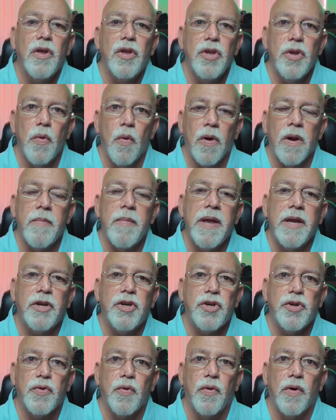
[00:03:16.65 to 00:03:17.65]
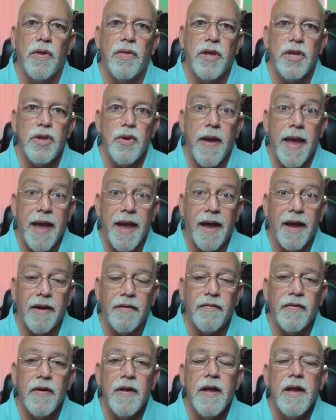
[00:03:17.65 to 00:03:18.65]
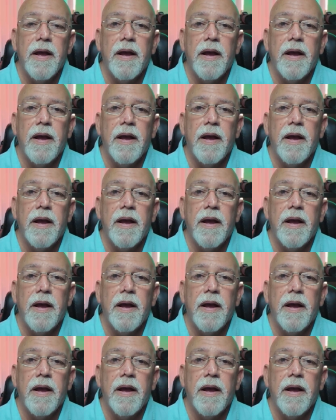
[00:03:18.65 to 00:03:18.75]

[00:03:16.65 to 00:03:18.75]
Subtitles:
you want to make sure that you have